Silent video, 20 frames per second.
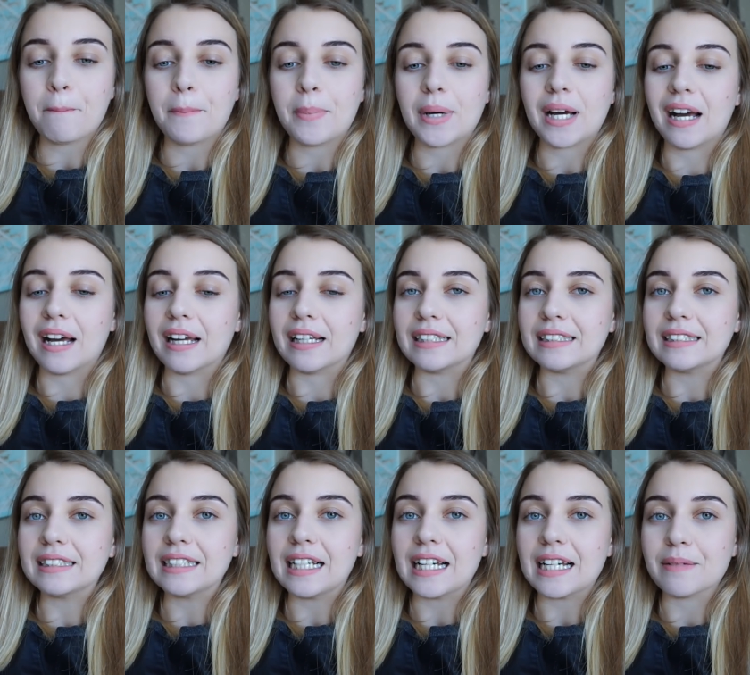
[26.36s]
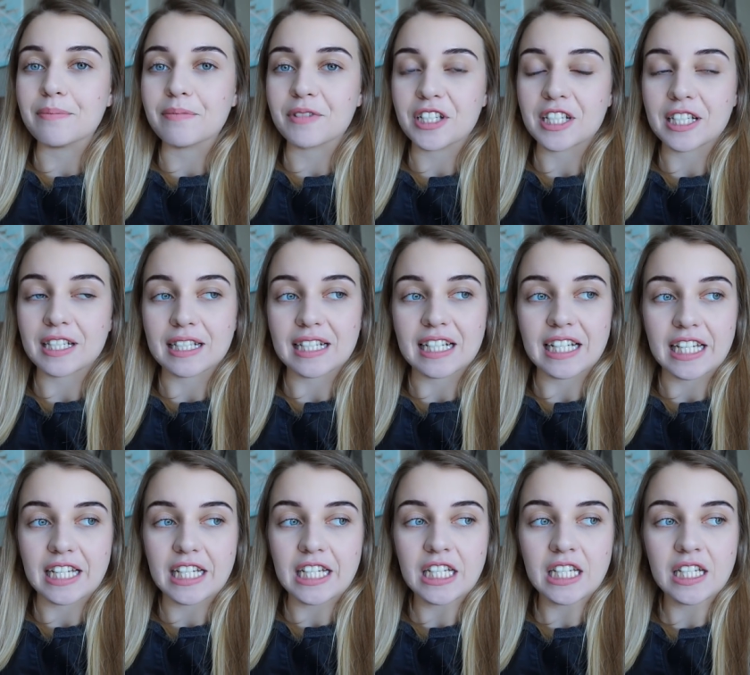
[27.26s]
but I'm just
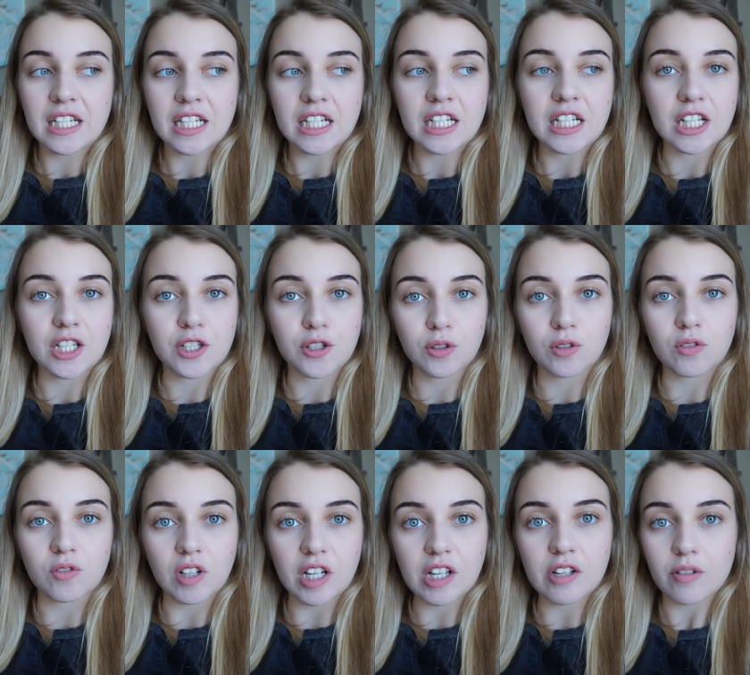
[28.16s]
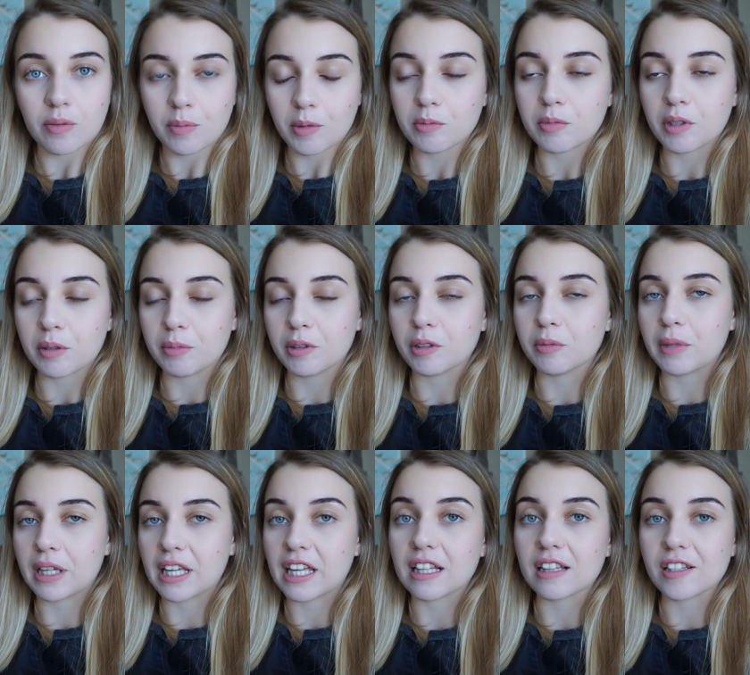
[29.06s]
like you should really remember
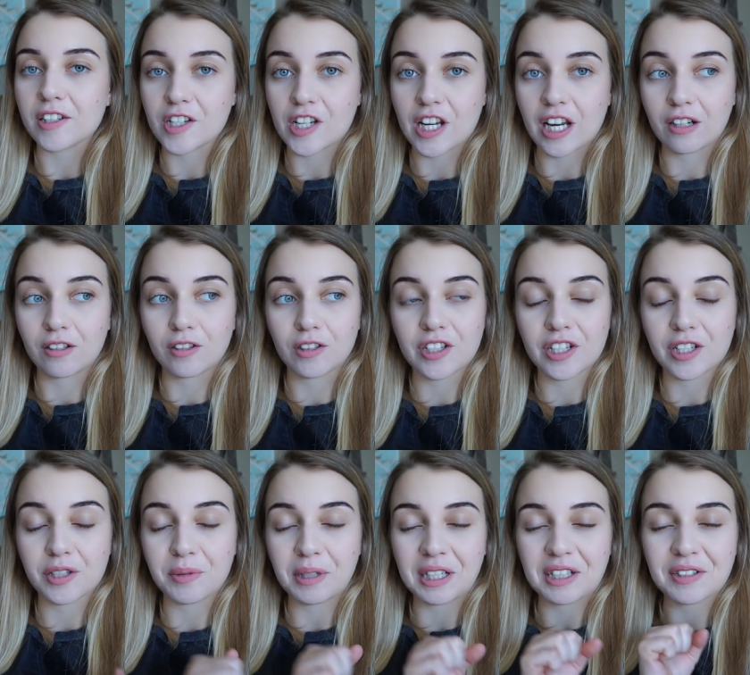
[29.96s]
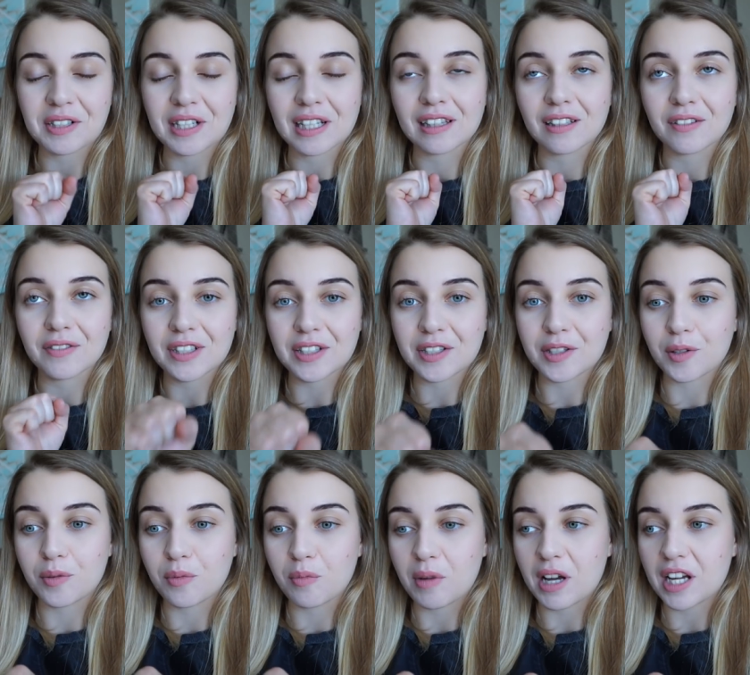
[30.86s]
about my English channel just because I love it
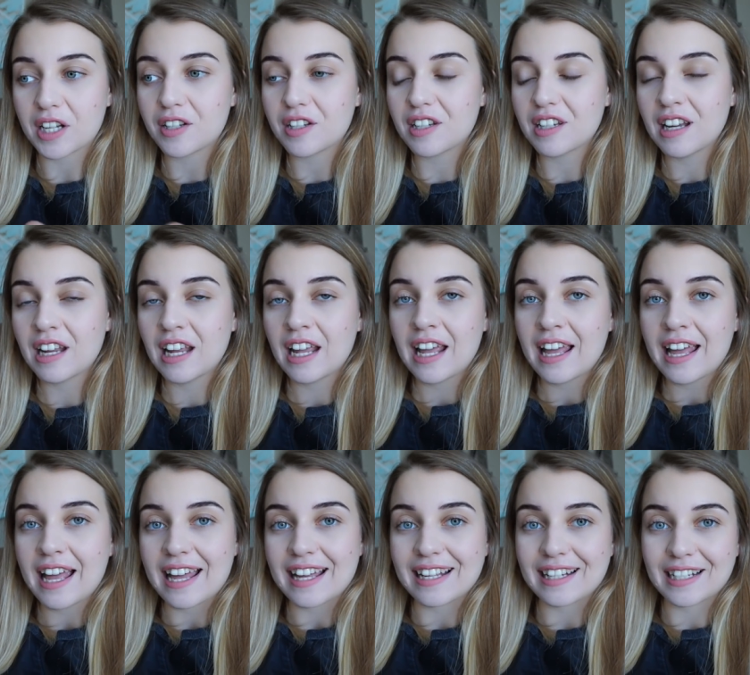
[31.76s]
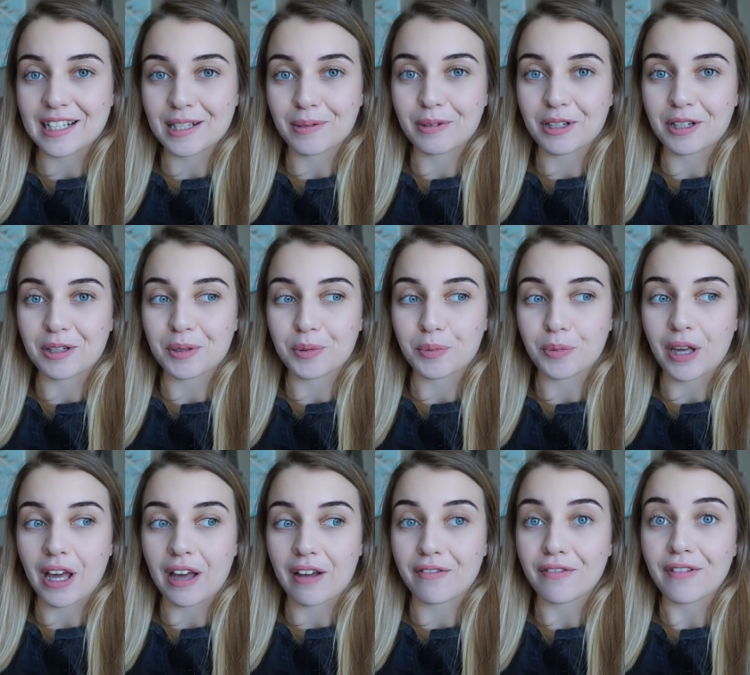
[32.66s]
so much and just because
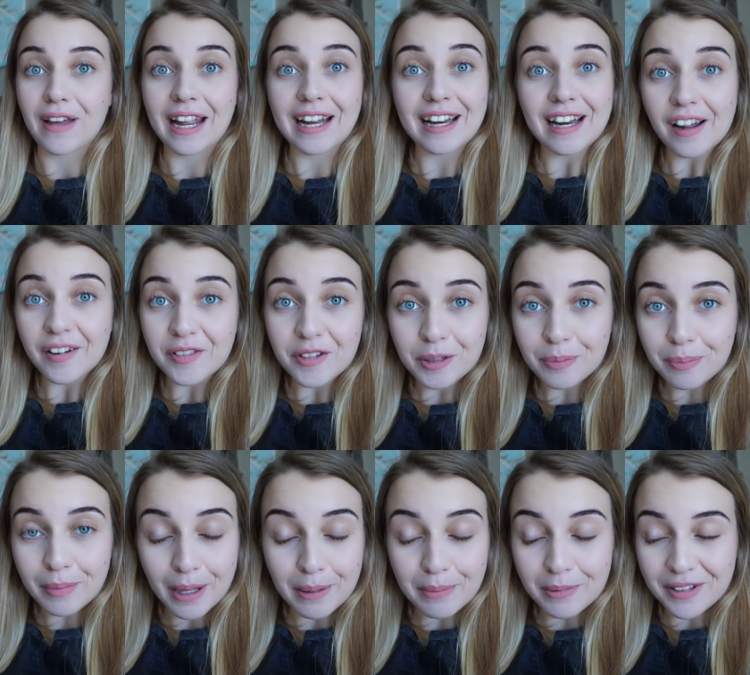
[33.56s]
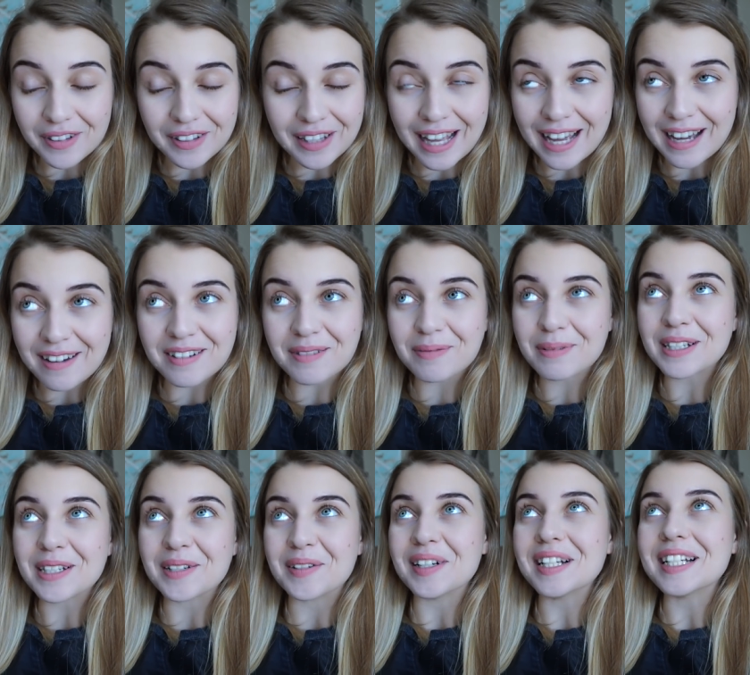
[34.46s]
we have 800 people now. I'm
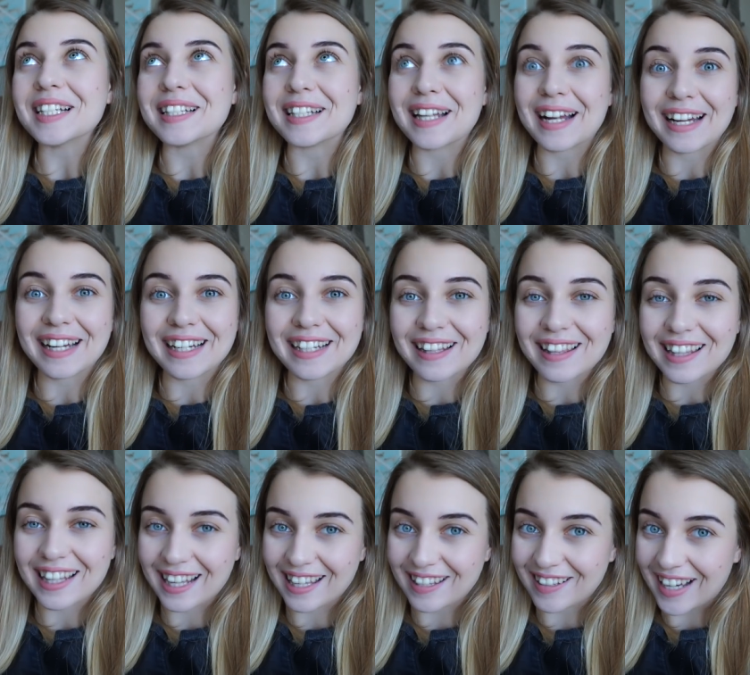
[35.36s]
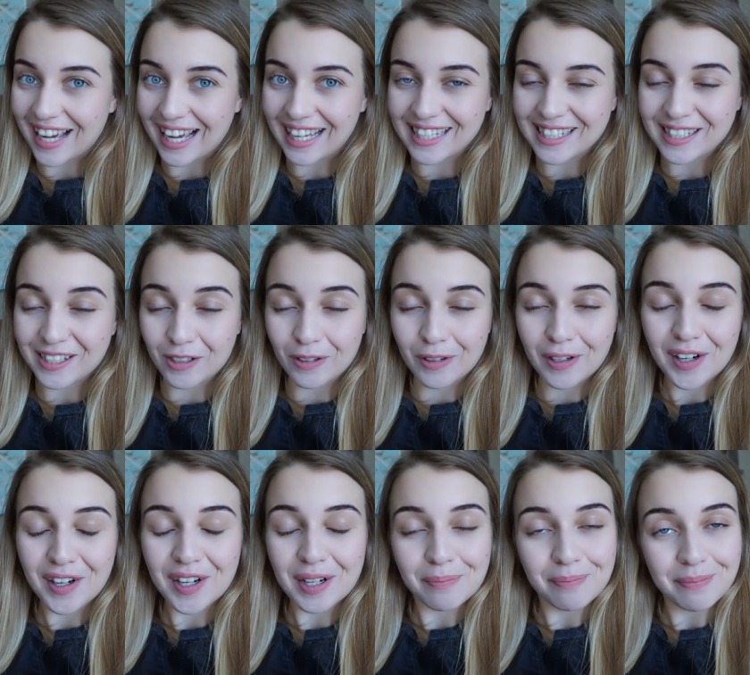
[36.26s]
so excited. Thank you guys. You
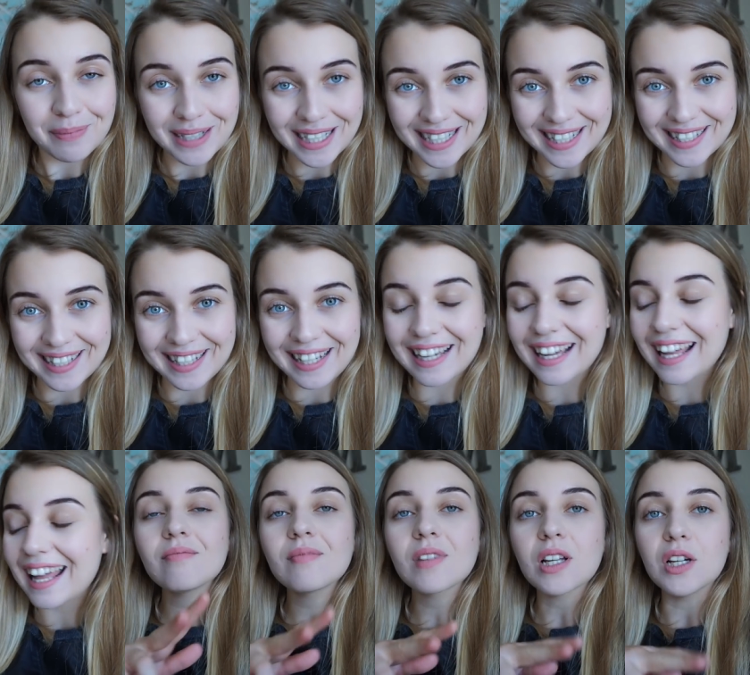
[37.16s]
are amazing.